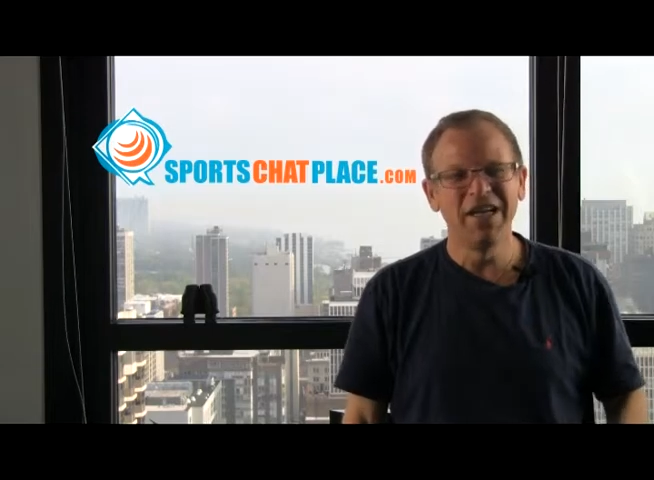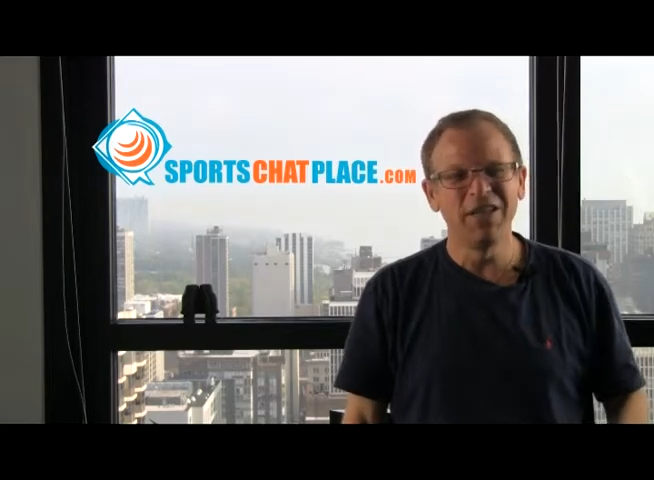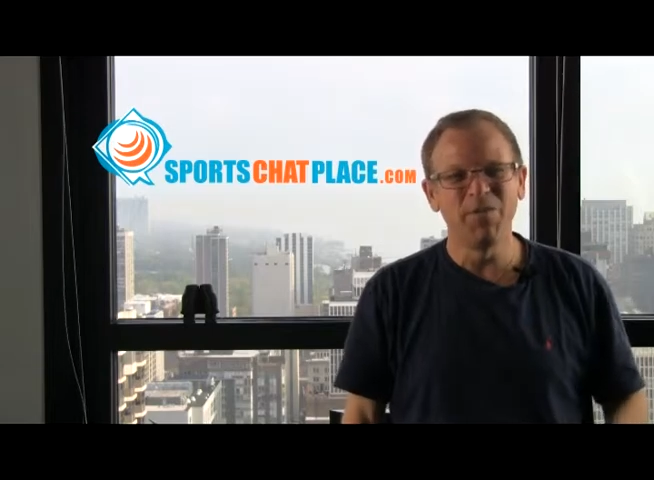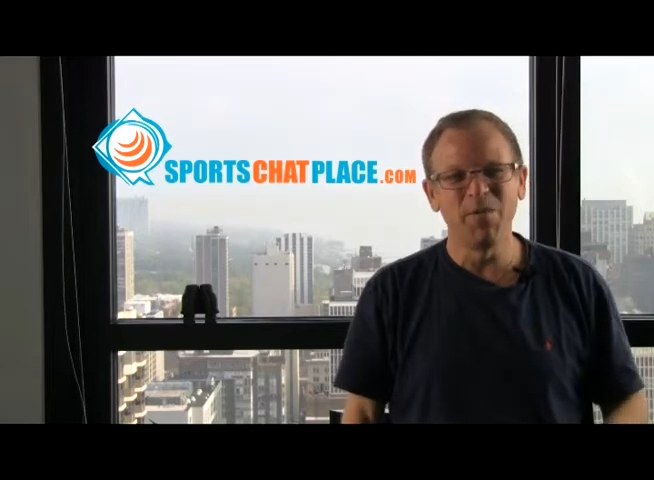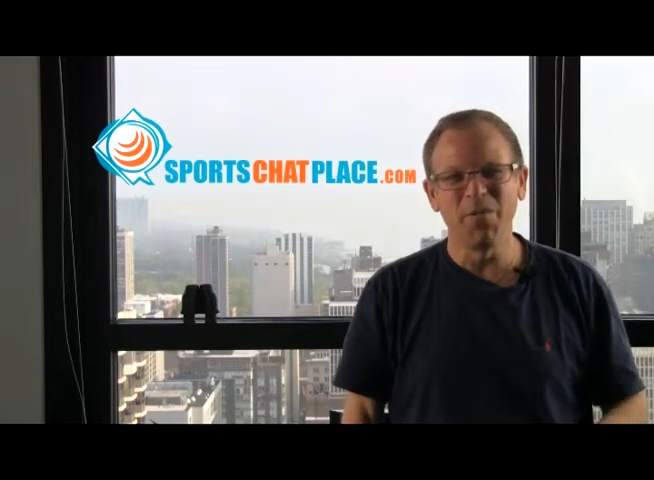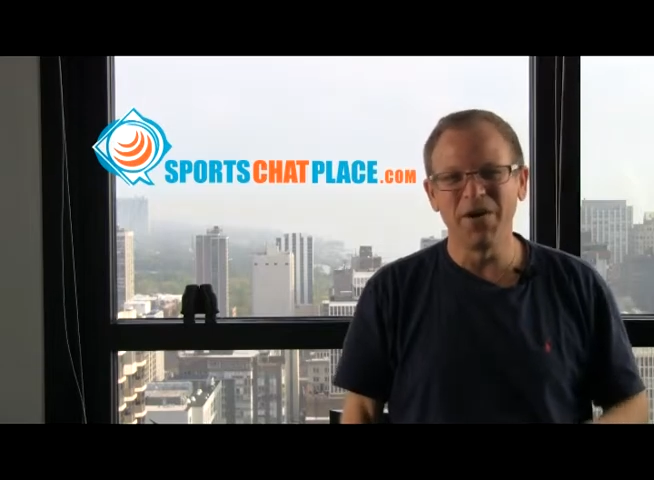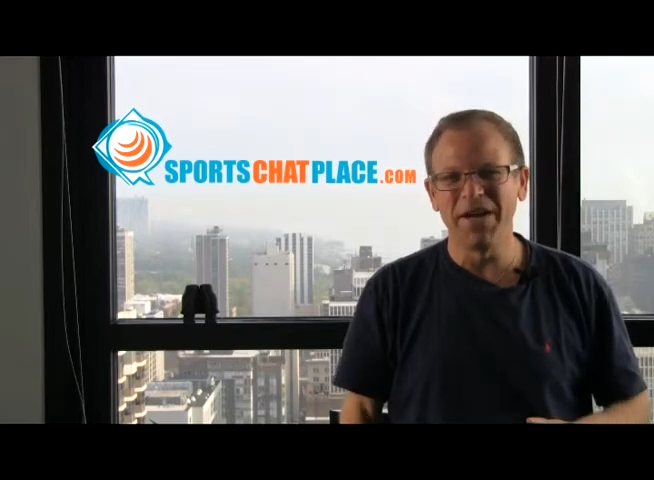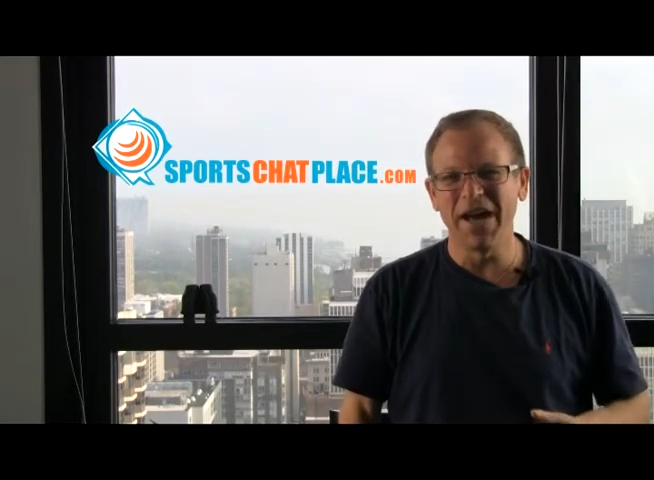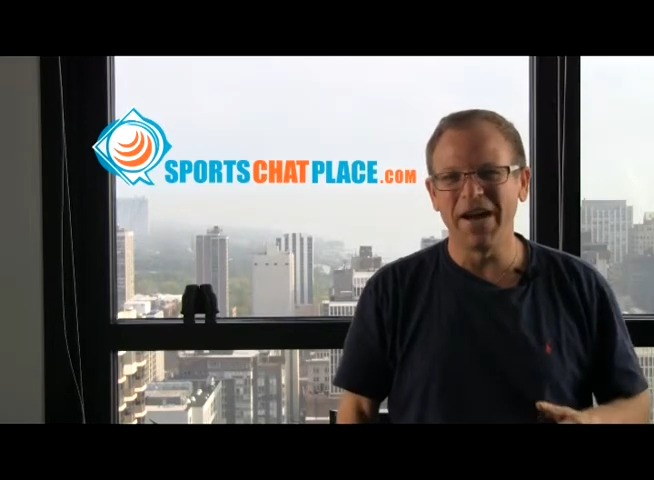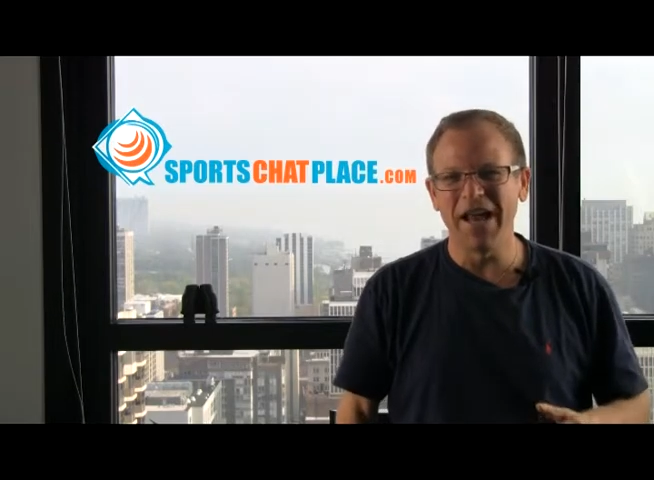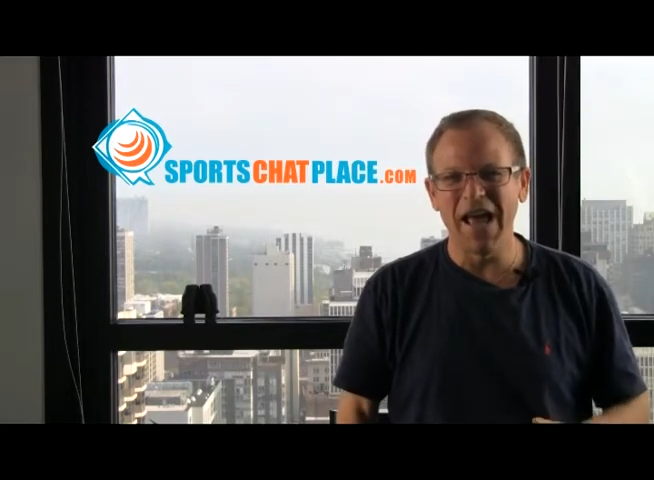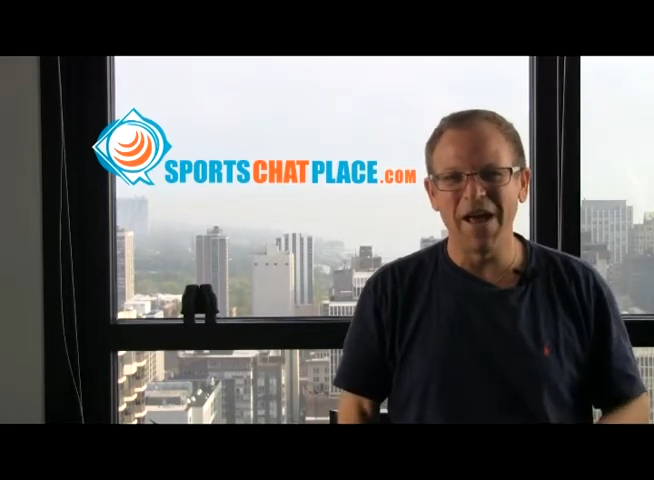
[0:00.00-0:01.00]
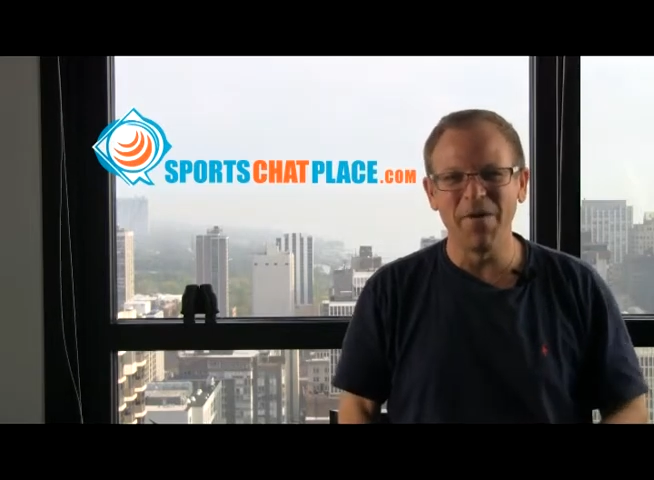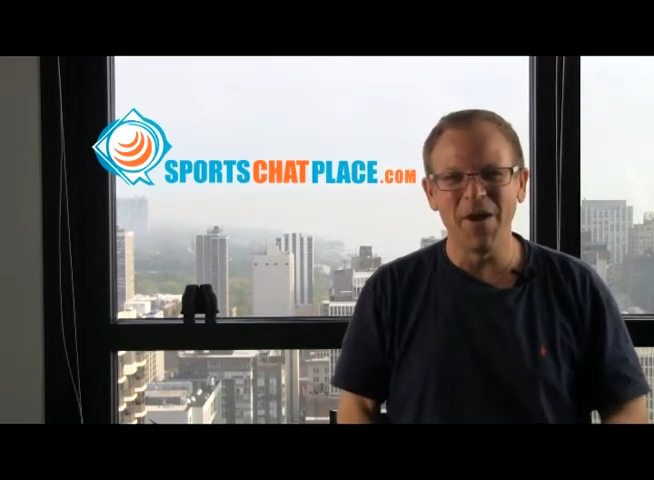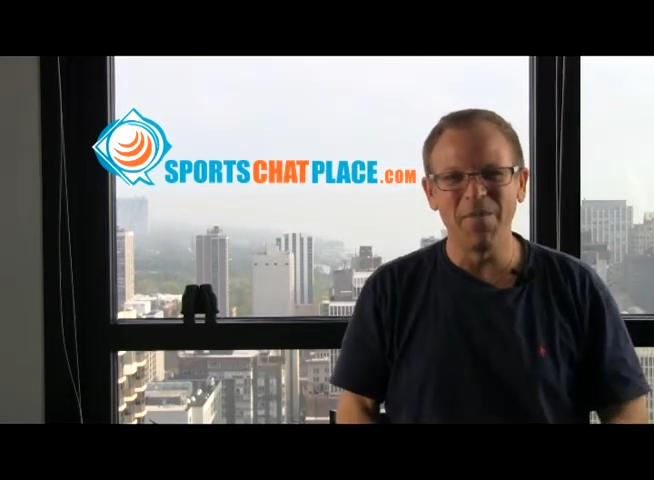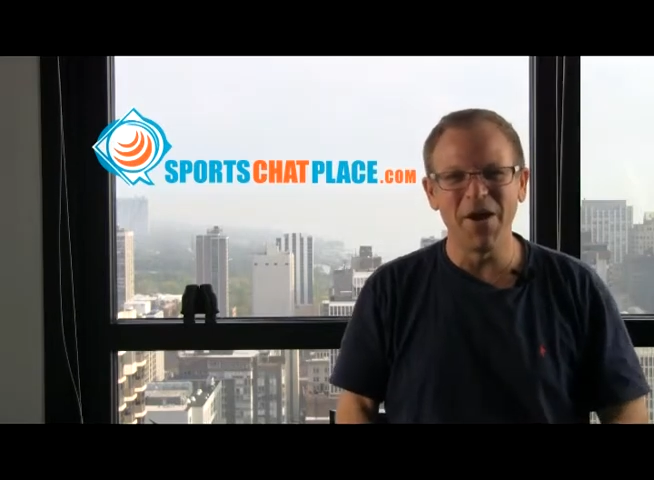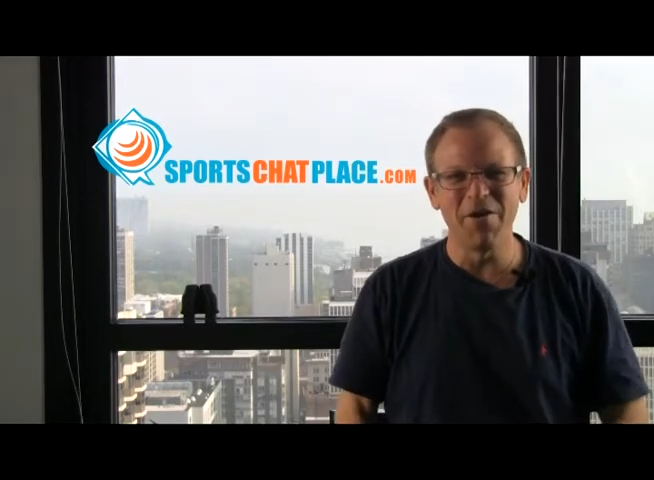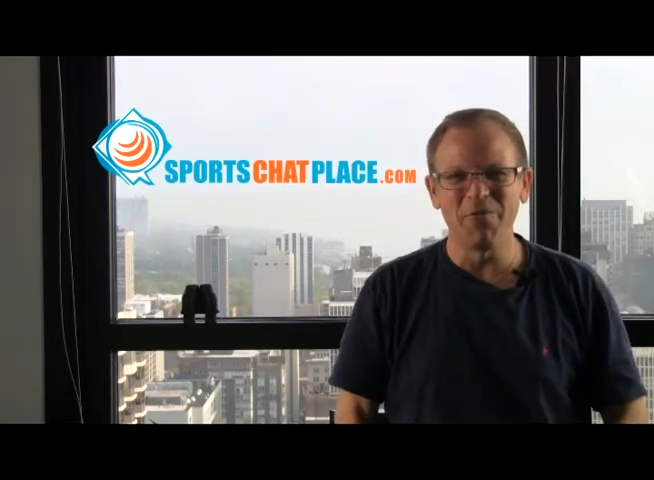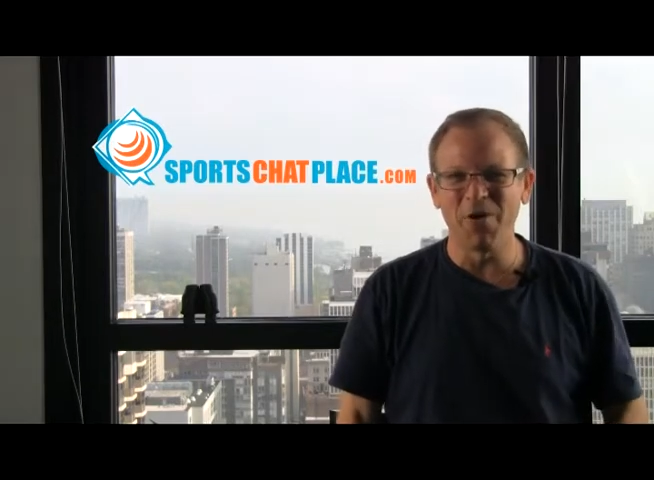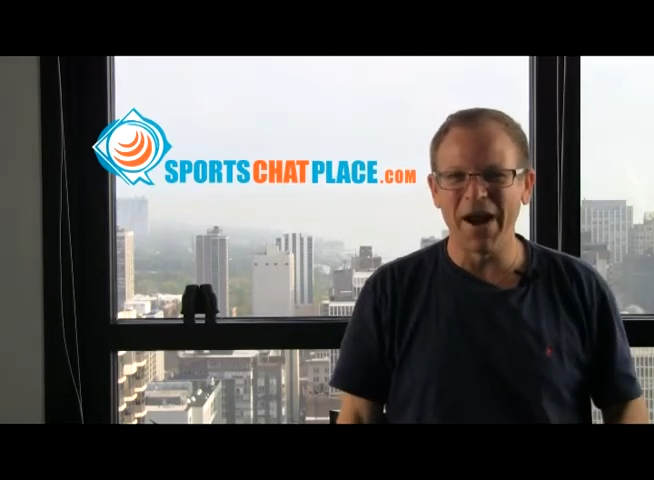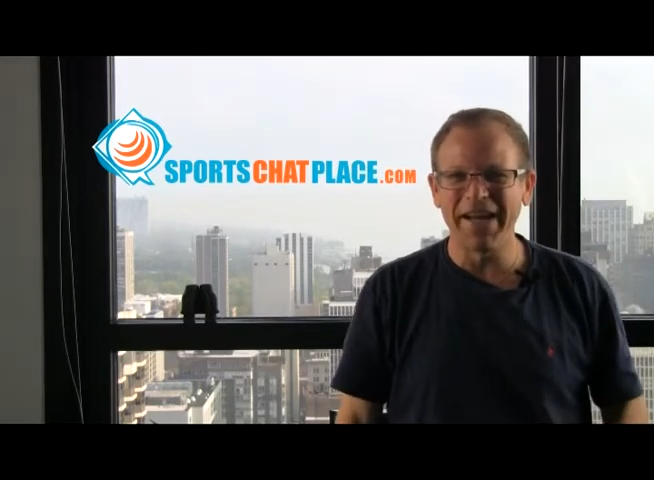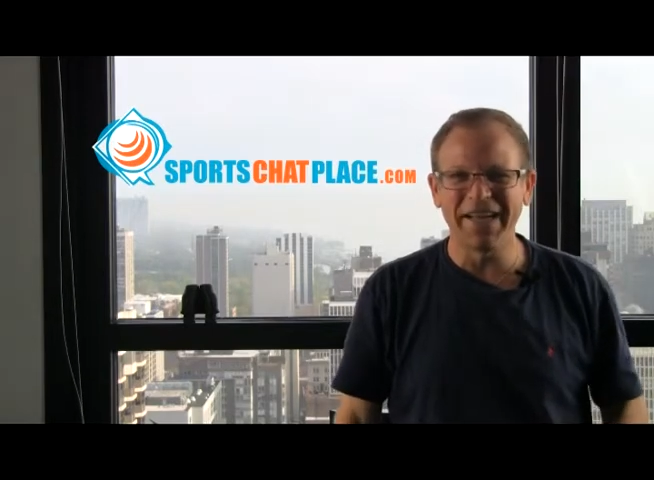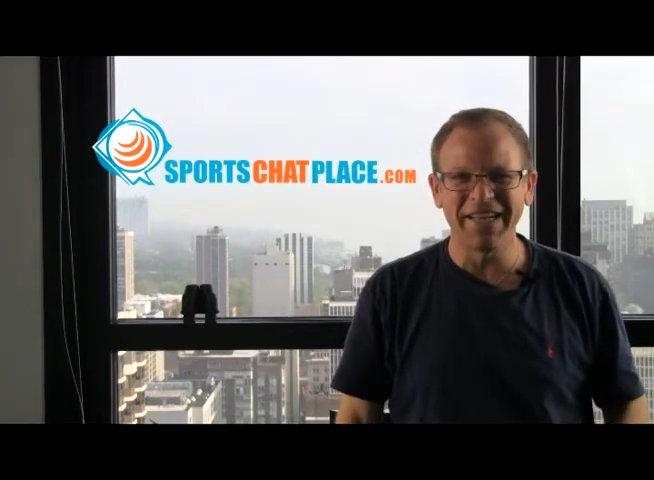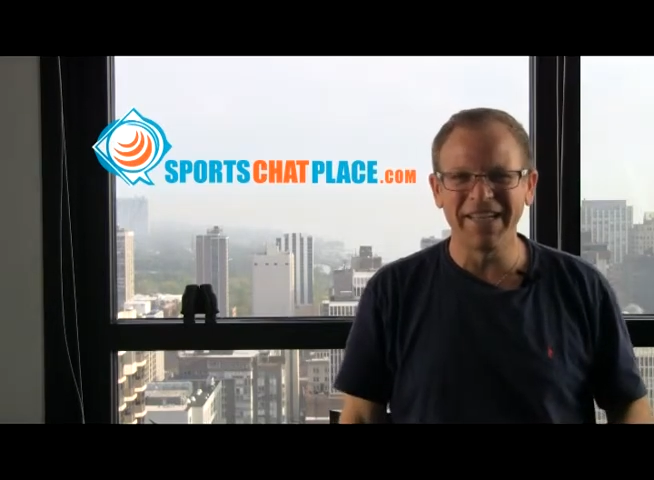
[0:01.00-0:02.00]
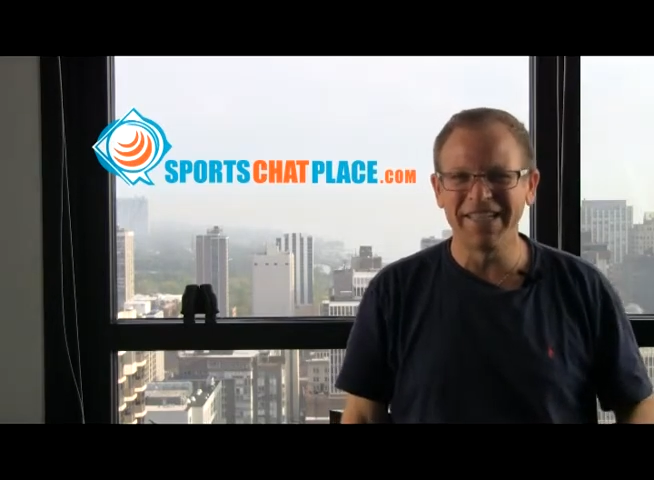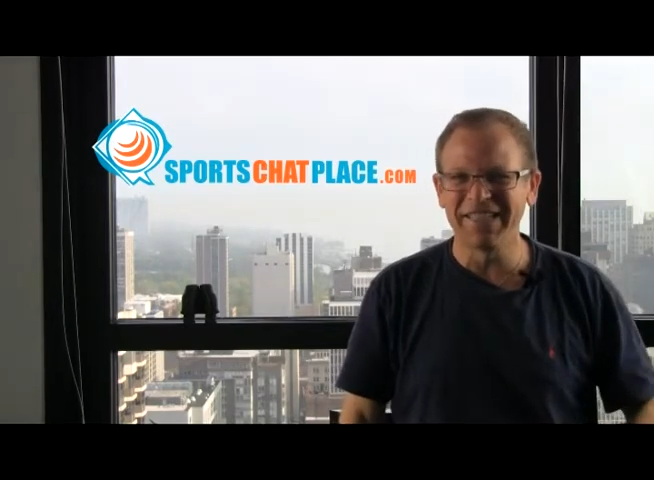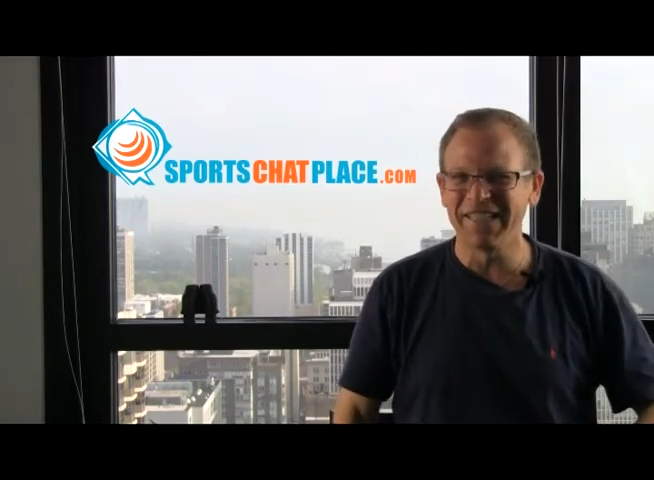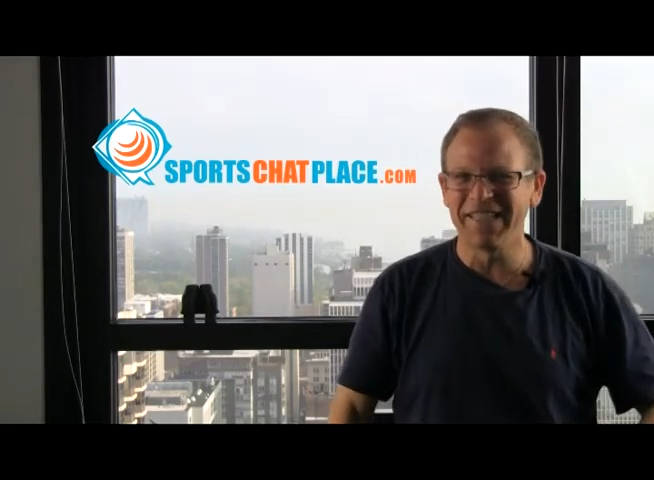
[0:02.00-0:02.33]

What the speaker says: He's been putting out MMA rankings,